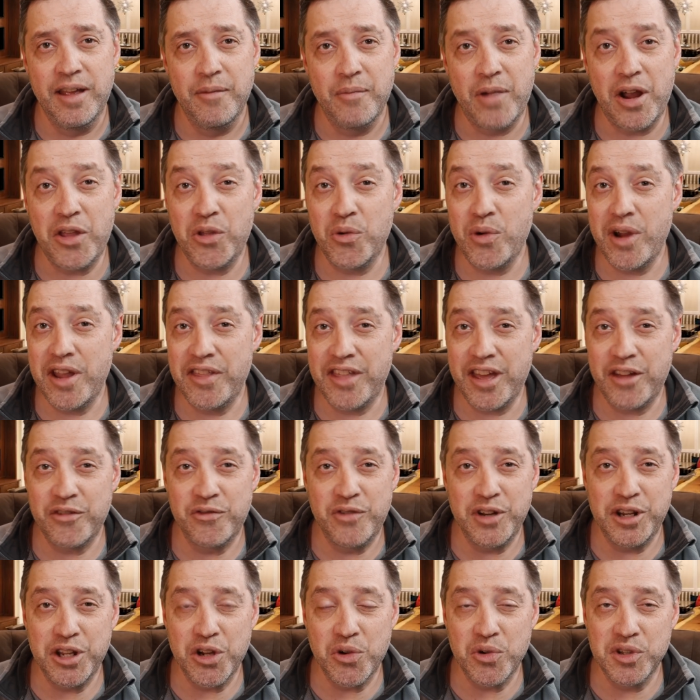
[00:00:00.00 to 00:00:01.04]
By the way, that
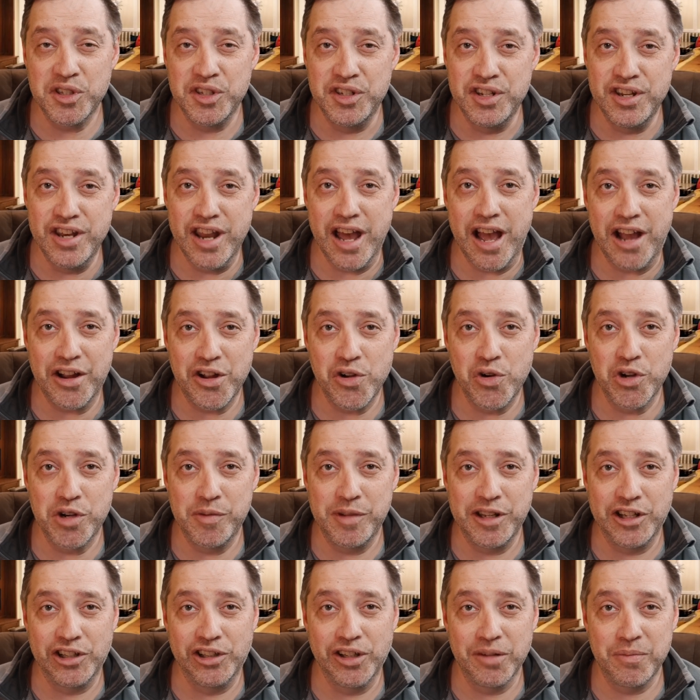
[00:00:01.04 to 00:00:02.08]
video is not going to
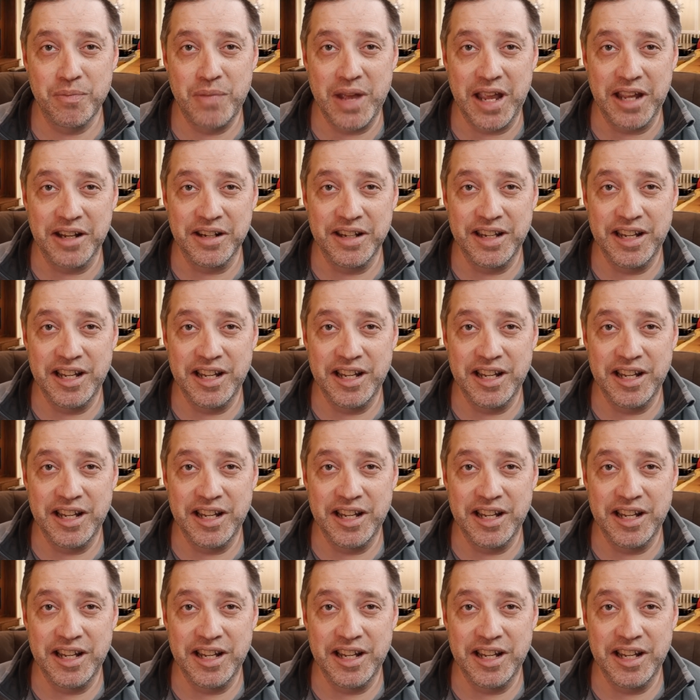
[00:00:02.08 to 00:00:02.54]
be clickbait.